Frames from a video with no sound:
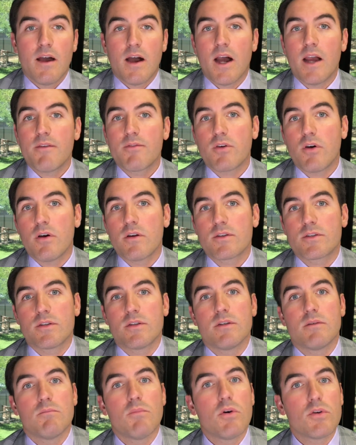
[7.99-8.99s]
I've gone
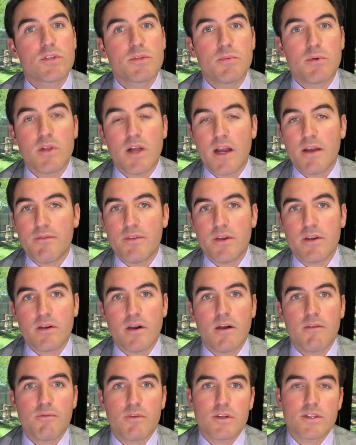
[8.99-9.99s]
to multiple IV
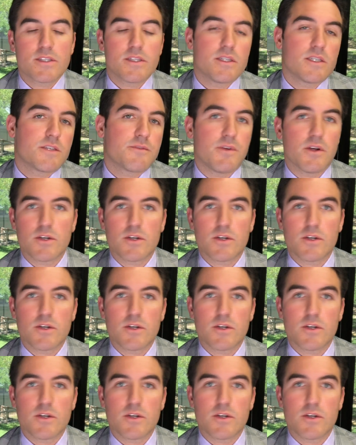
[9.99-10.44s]
conferences,